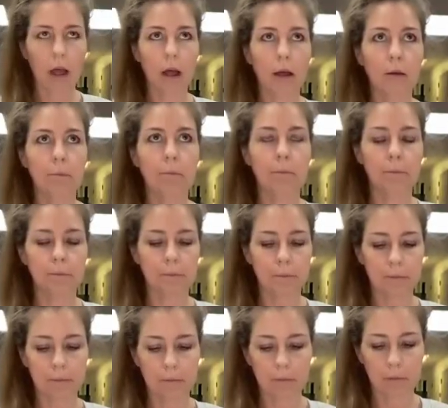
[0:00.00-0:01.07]
Um,
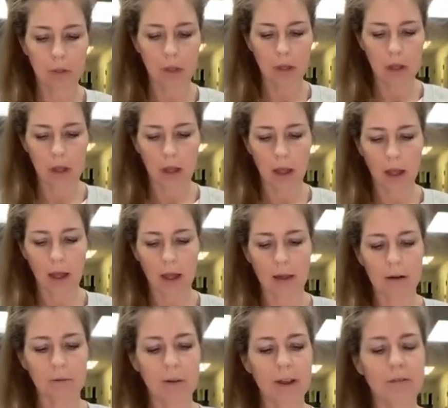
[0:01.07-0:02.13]

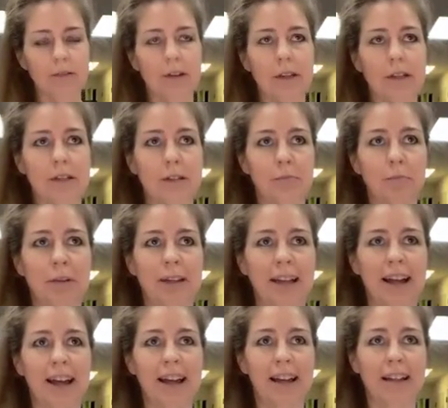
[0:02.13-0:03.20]
I don't have any
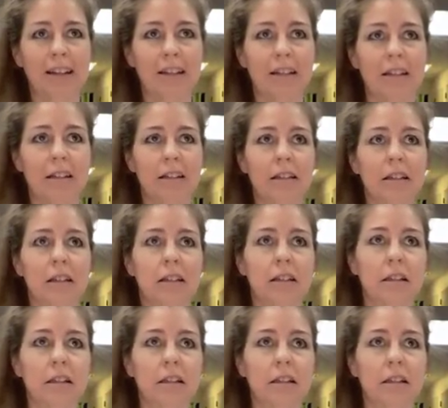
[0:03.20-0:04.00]
supplies.